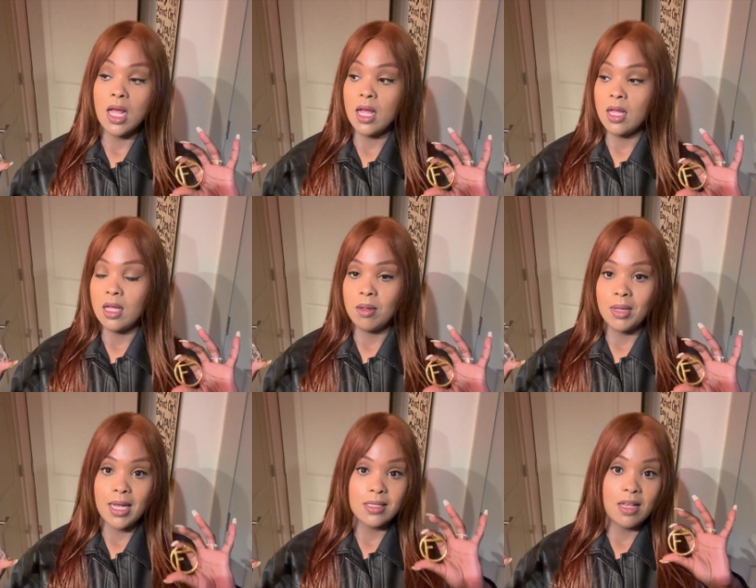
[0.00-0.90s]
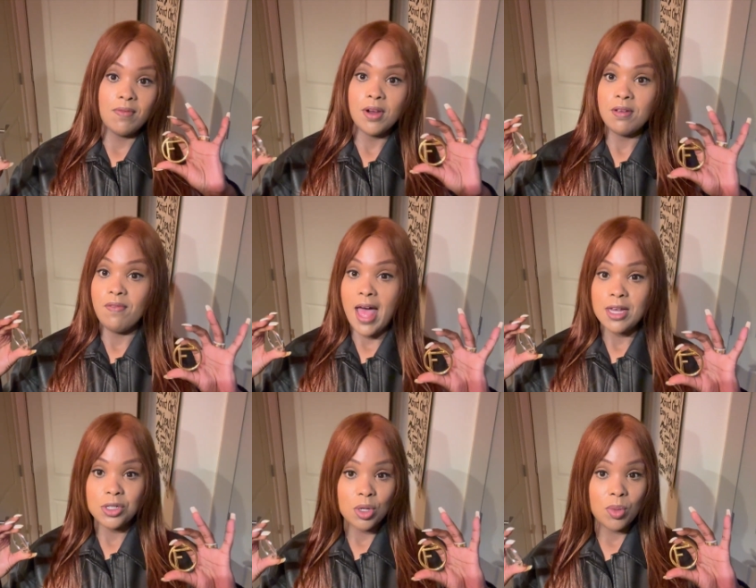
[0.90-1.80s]
um, like I said, very
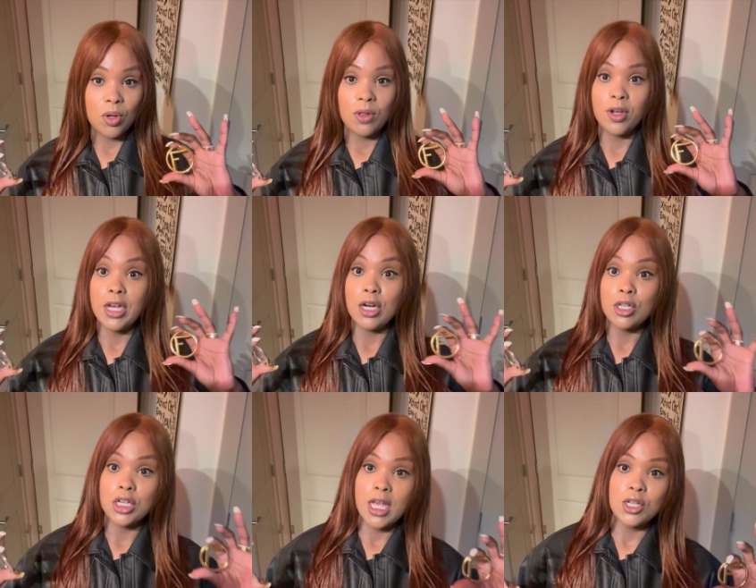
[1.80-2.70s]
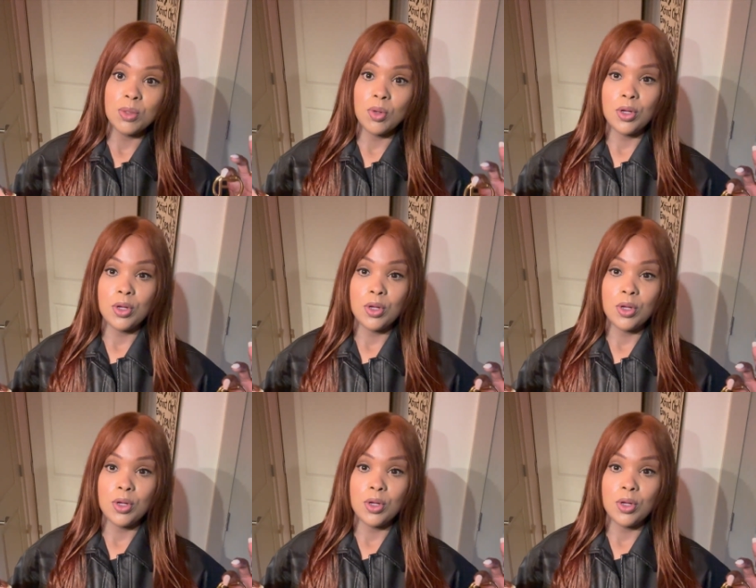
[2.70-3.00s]
fashionable. They're interchangeable.